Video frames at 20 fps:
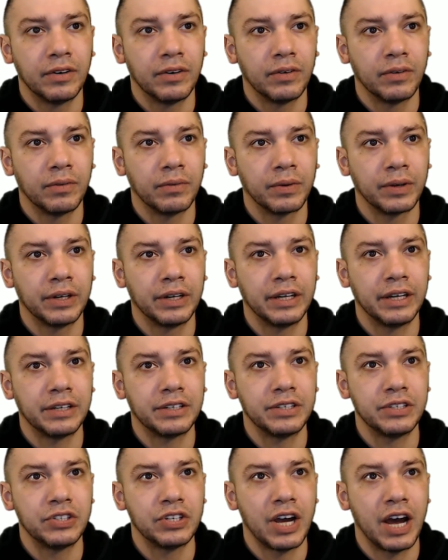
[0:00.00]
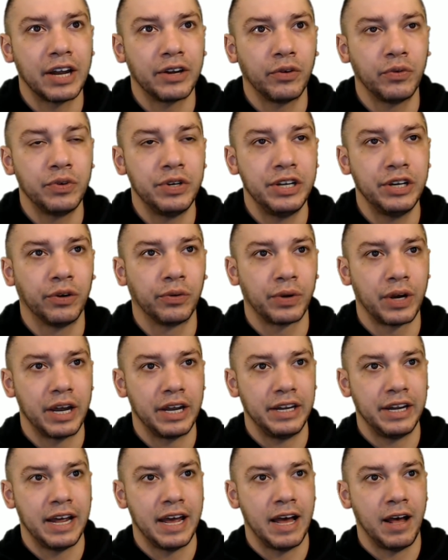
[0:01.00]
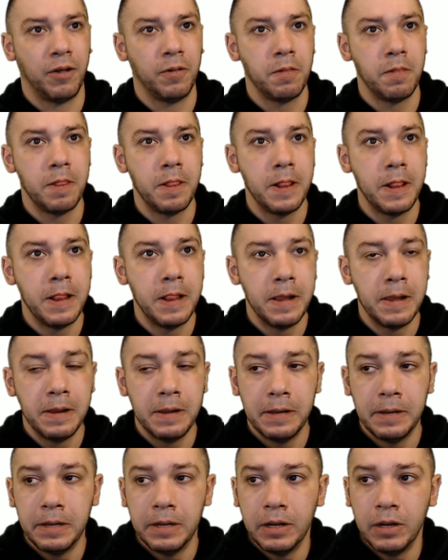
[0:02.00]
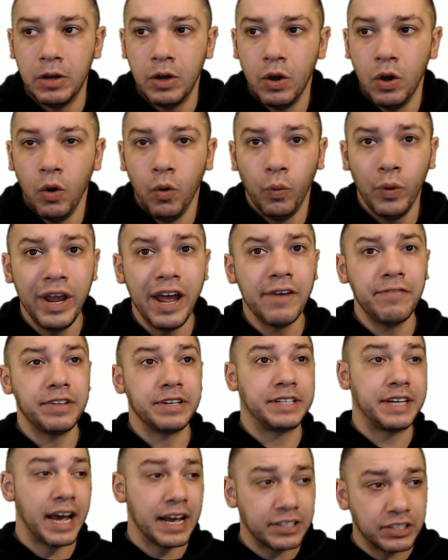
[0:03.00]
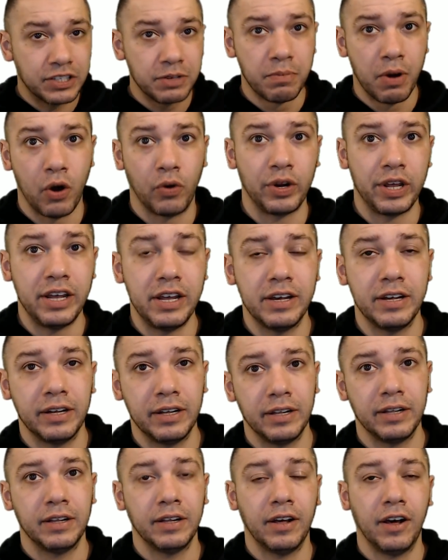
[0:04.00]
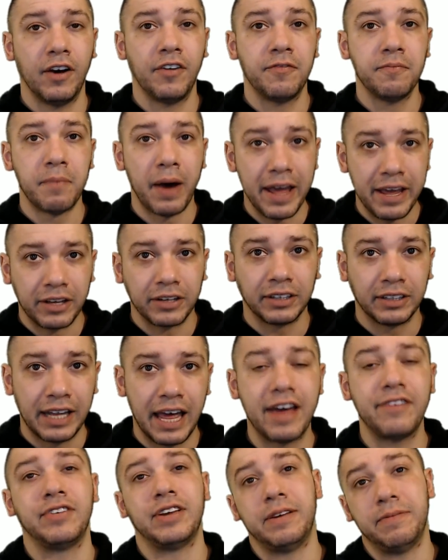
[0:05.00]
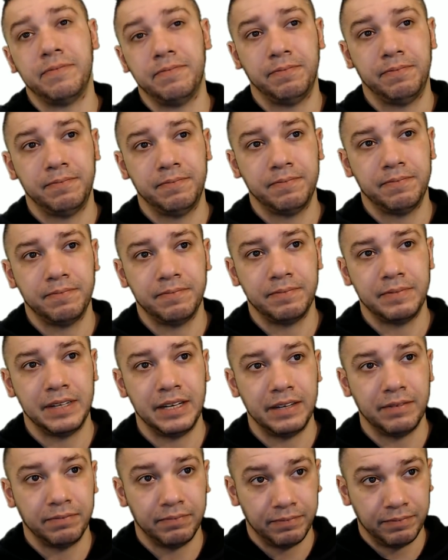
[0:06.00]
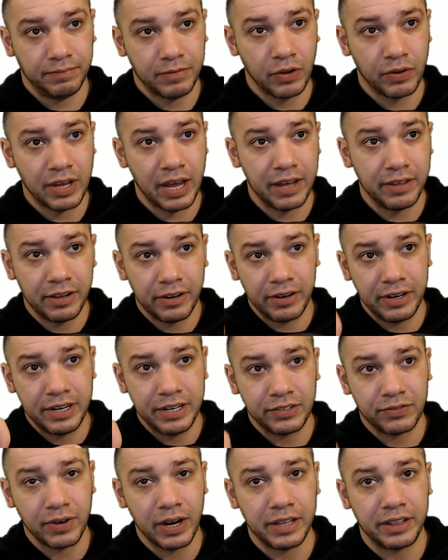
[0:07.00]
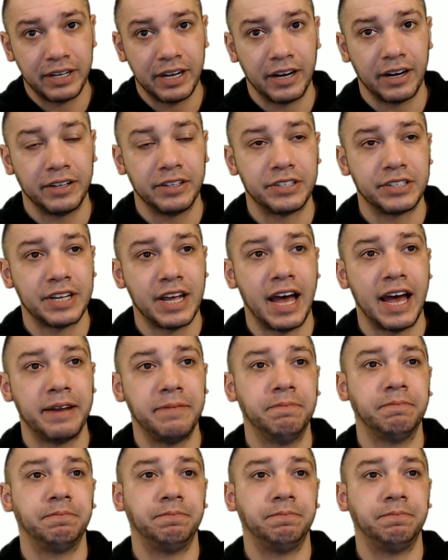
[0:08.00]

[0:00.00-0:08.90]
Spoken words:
we're going to get to John O'Neill right now. We have the testimony of Michael Levy. Okay, there he is right there on the side.